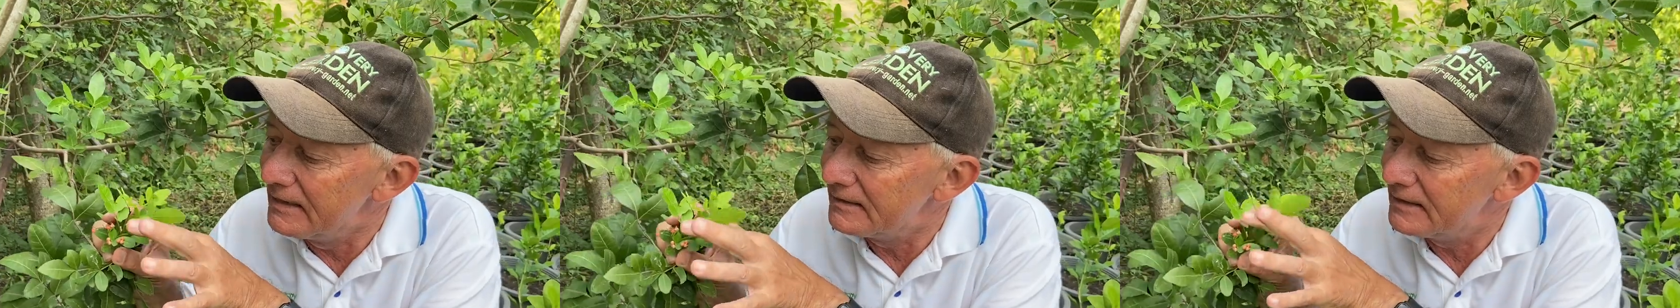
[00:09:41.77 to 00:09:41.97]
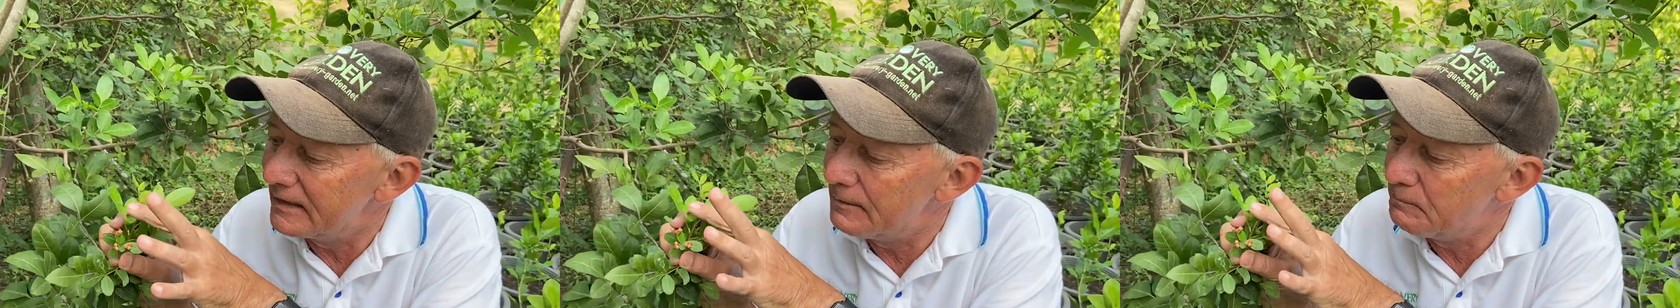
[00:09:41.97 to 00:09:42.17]

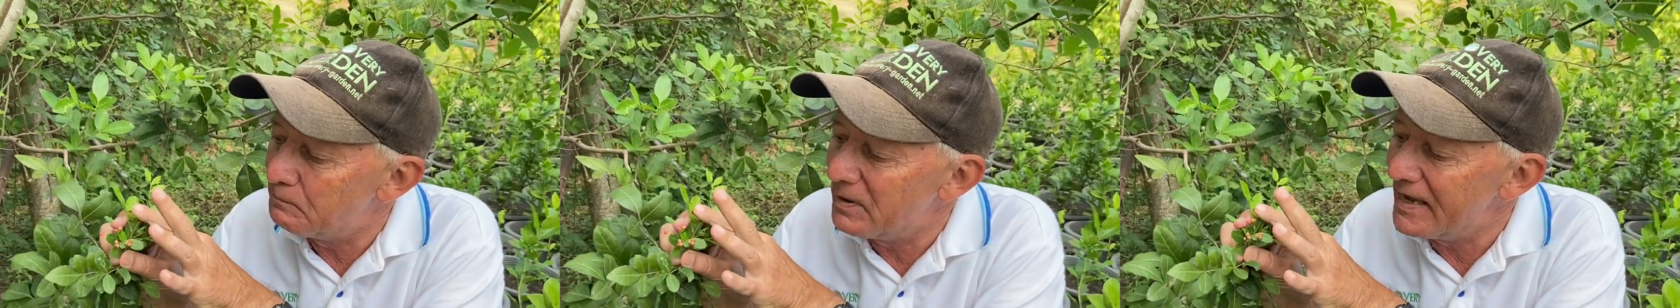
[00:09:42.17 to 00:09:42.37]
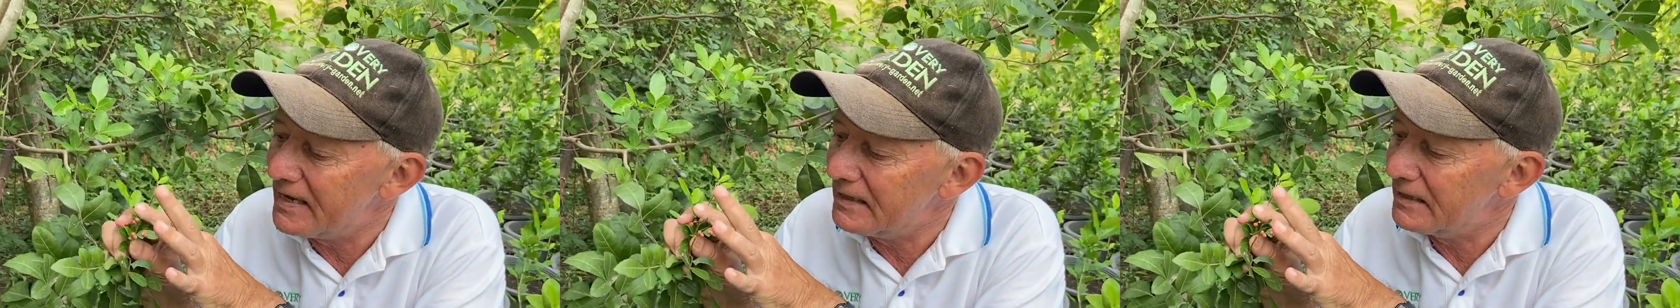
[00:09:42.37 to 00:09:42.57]
the
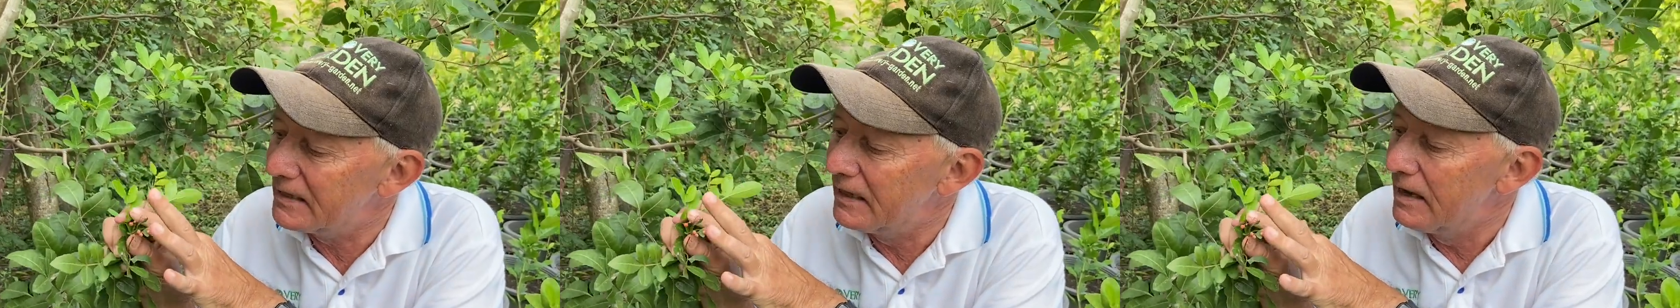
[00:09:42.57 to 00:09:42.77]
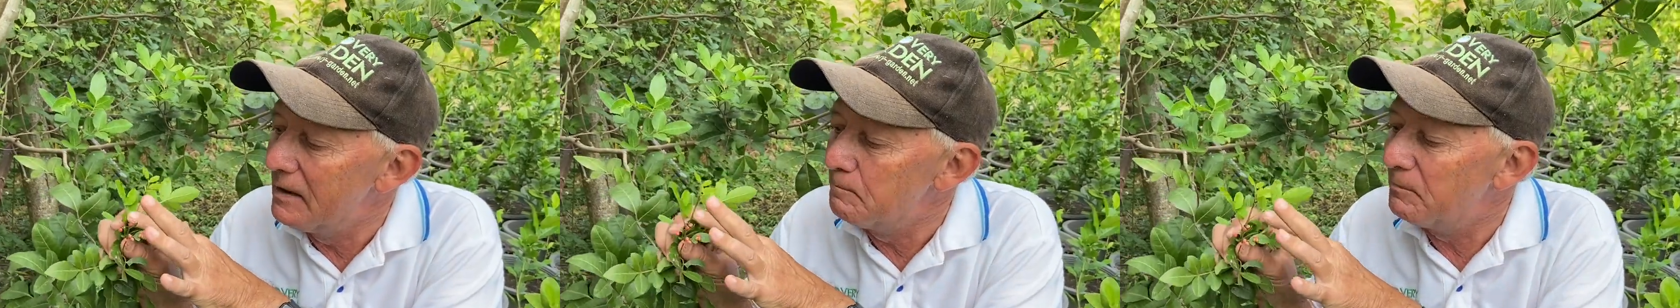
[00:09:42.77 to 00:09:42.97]
pink
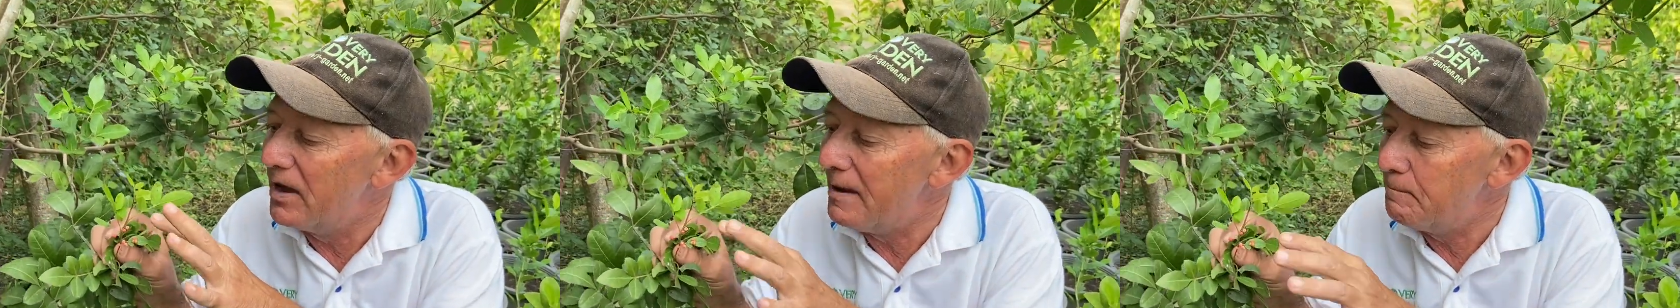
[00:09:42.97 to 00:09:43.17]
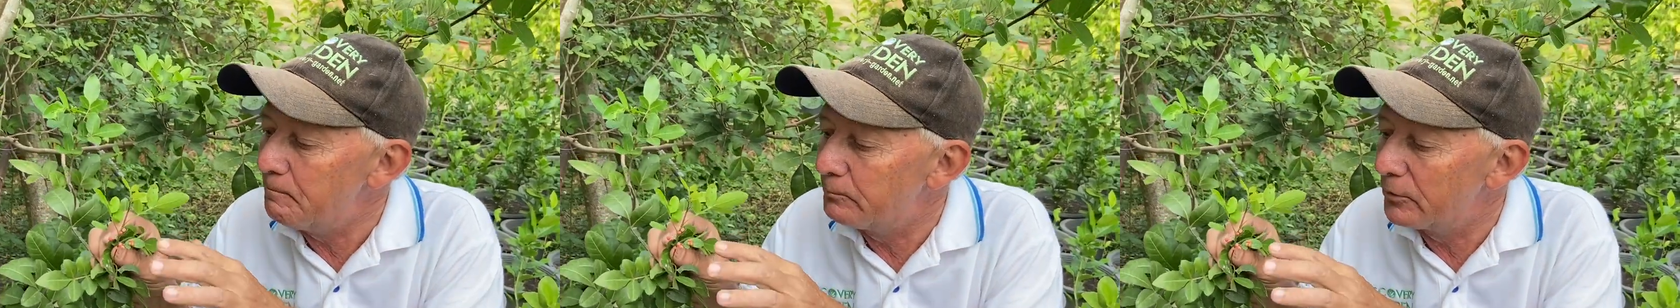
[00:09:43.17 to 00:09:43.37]

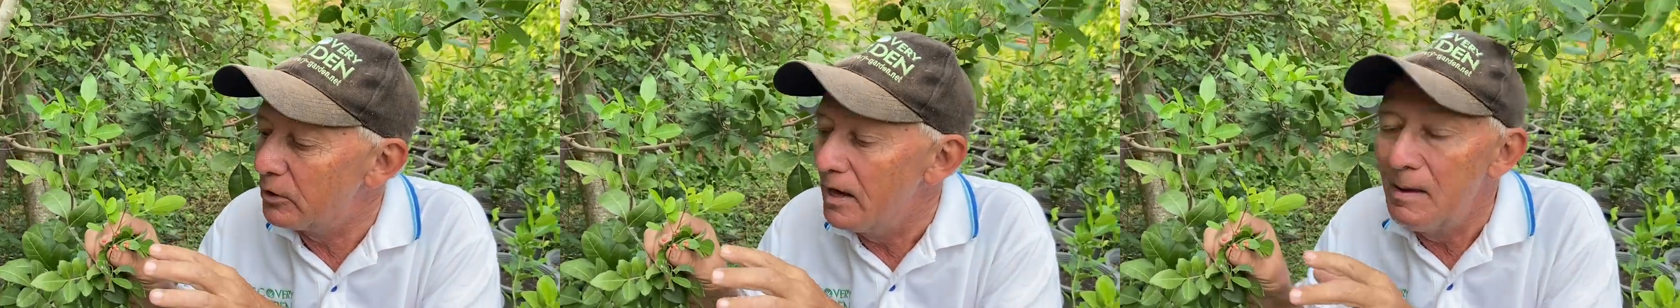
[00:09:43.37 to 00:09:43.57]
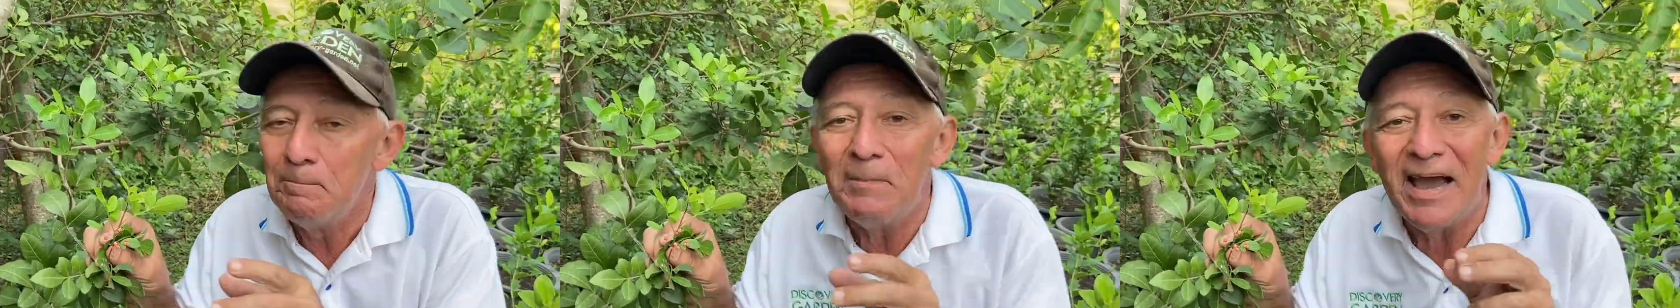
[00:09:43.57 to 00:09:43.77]
pepper.
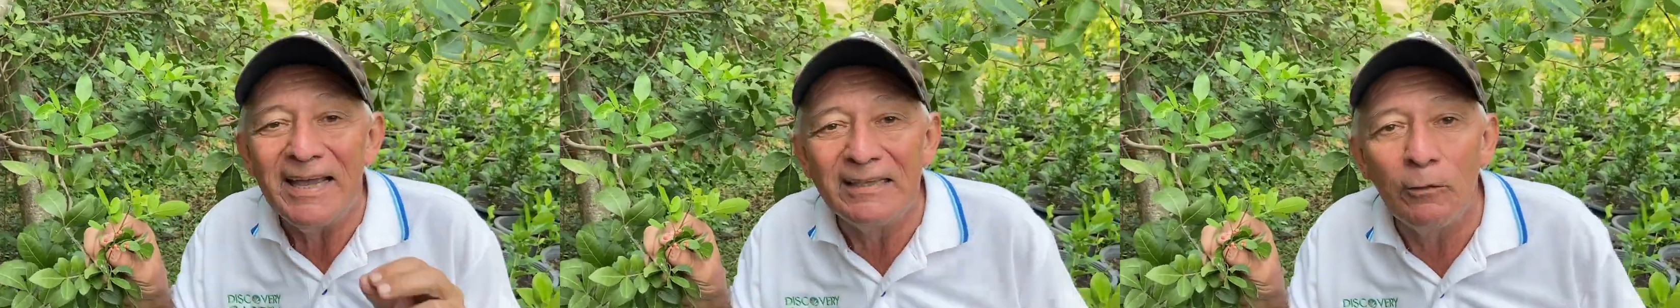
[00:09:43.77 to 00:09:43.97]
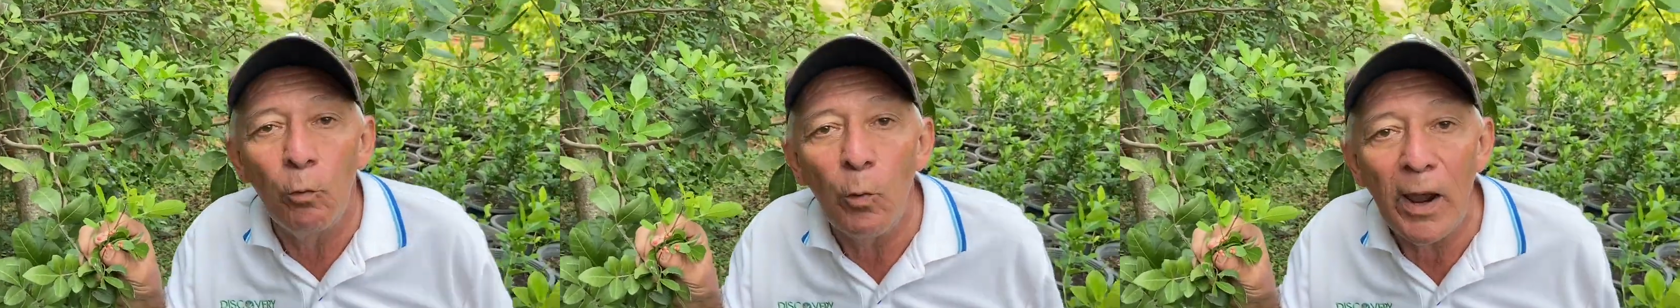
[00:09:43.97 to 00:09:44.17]
By
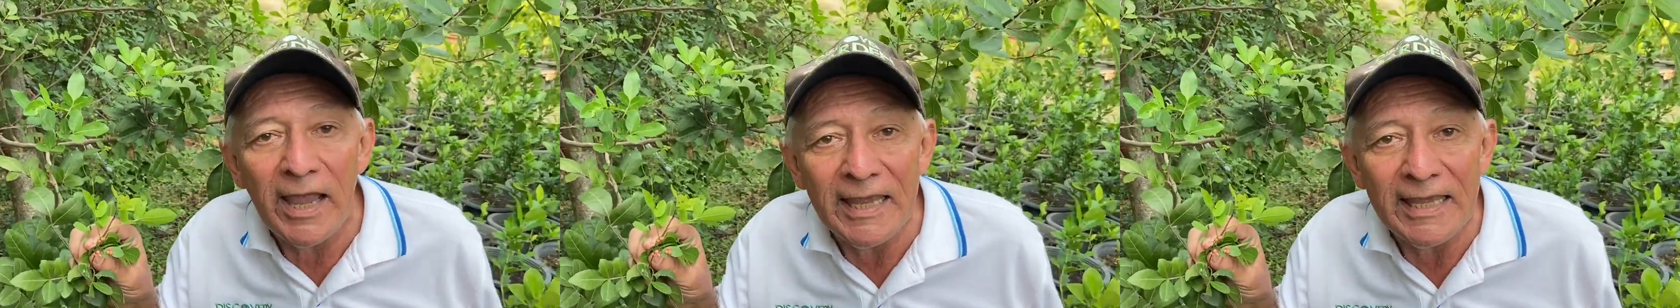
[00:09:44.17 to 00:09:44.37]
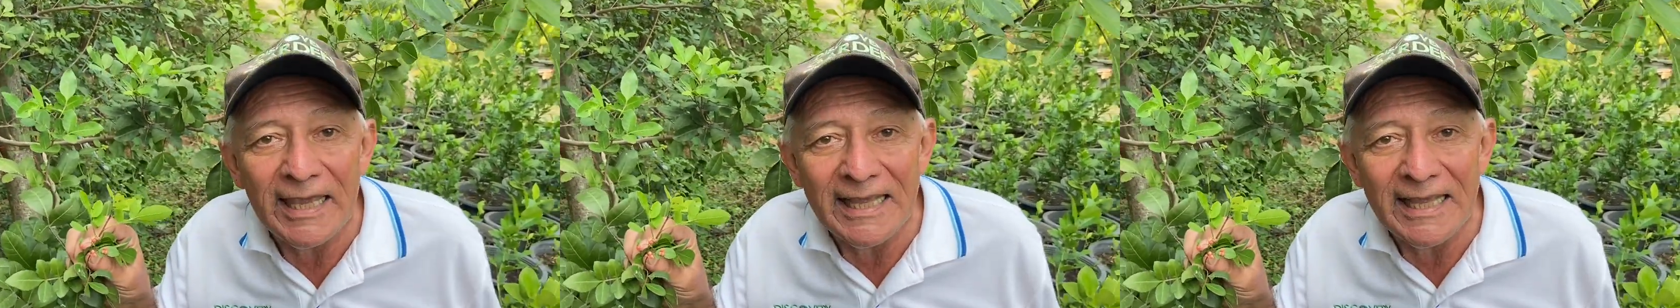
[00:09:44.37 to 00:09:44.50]
the way,